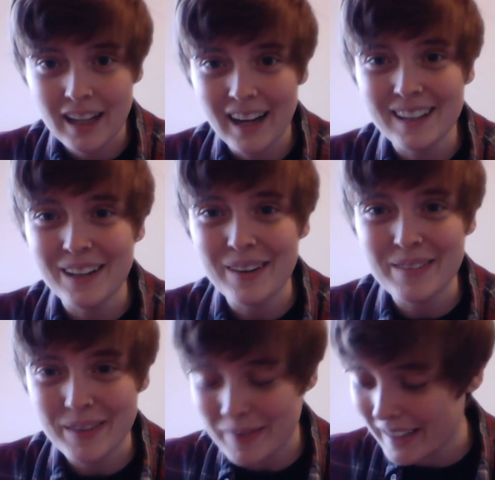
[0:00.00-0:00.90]
Hello
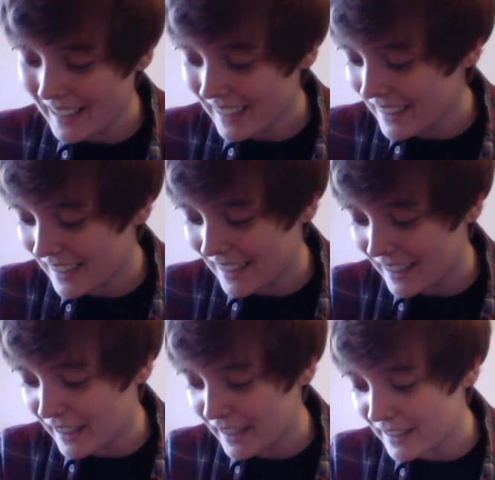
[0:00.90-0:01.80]
everybody.
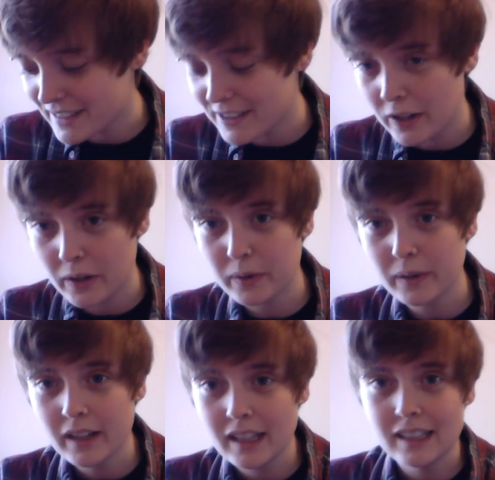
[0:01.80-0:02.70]
So
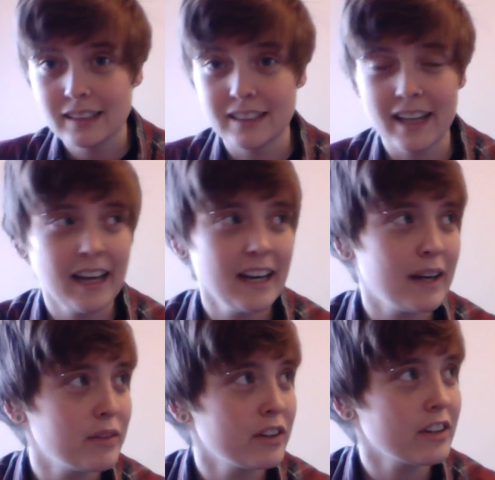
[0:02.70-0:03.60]
today
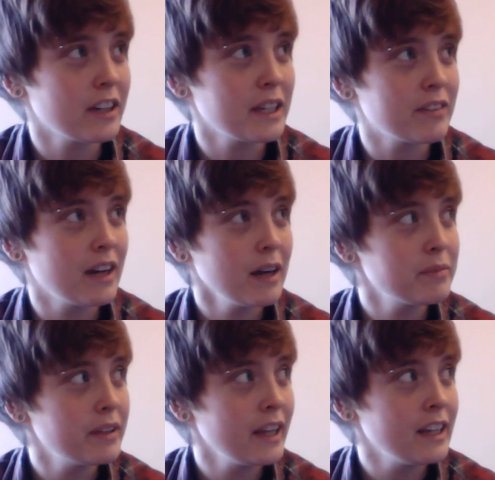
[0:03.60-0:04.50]
I'm just gonna give an
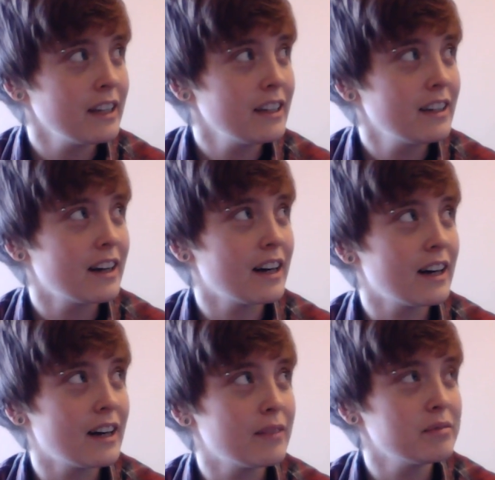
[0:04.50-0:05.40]
update.
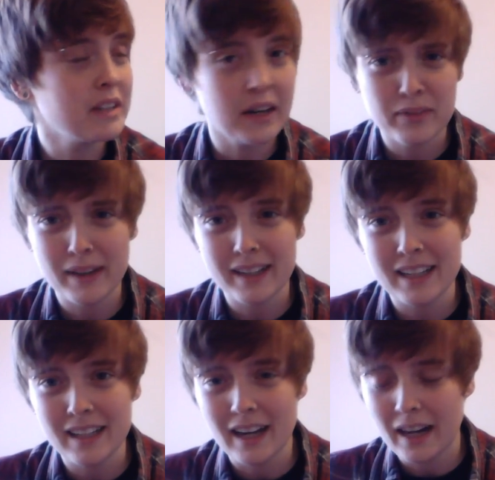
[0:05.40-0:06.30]

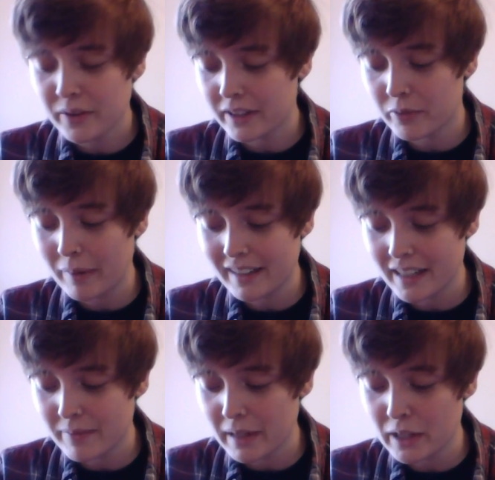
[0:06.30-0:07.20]
I don't expect
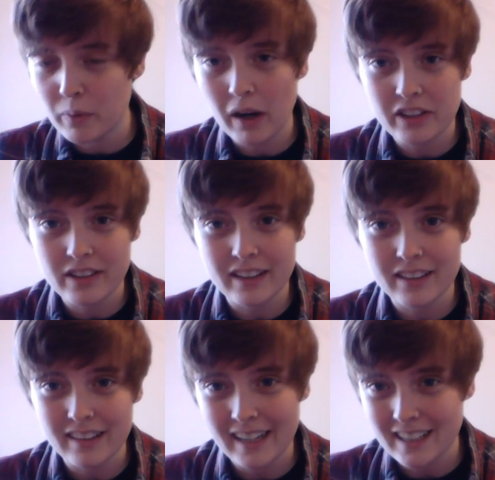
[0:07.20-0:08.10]
anybody to watch
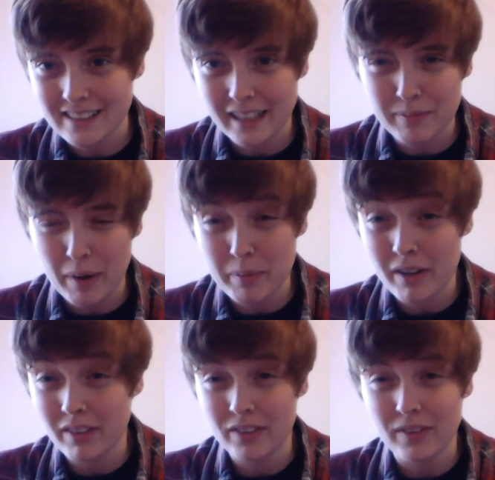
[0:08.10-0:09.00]
this. Like I said in my
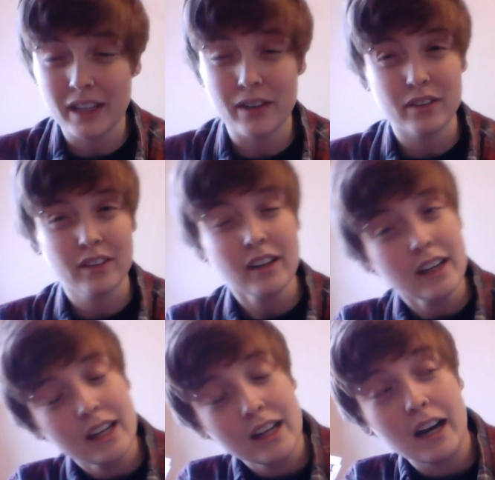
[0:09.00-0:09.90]
previous videos,
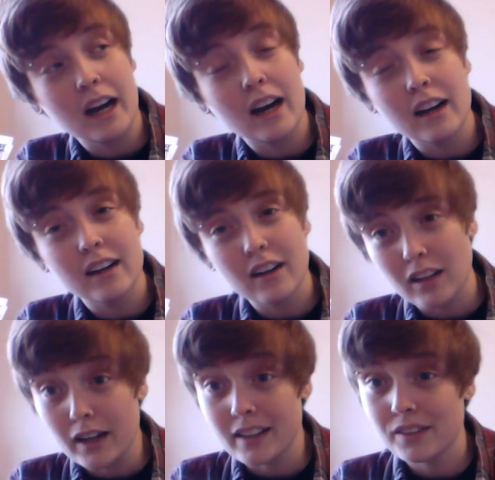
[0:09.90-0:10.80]
a
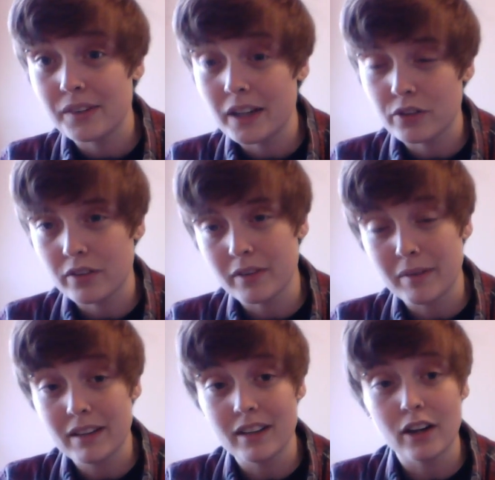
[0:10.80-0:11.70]
lot of these videos are for
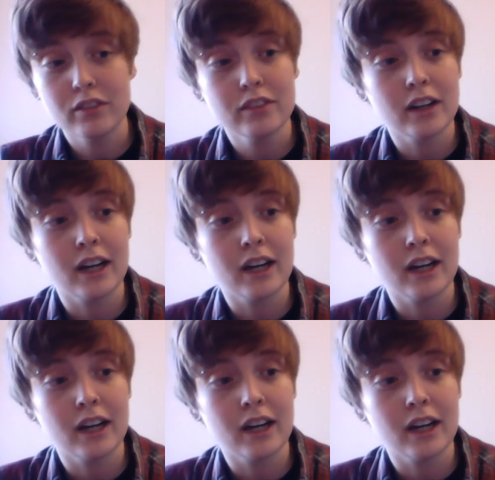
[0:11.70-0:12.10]
myself,